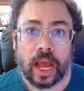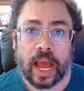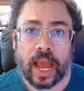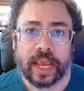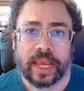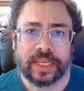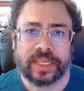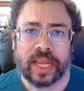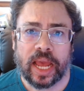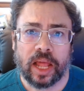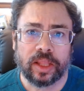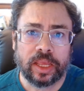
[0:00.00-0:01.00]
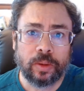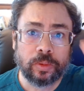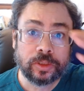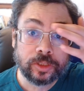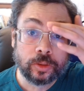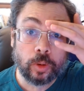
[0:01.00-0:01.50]
I could tell he
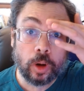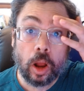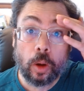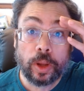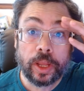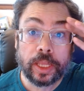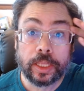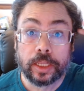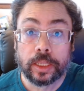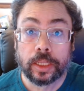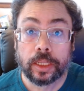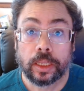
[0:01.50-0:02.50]
was growing